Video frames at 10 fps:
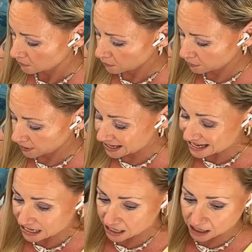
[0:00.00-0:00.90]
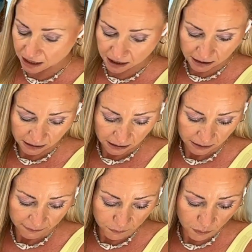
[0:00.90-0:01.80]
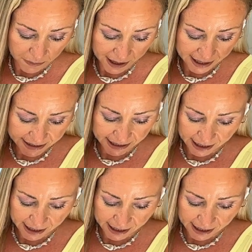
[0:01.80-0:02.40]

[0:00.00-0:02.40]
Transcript: Or thinking, formulating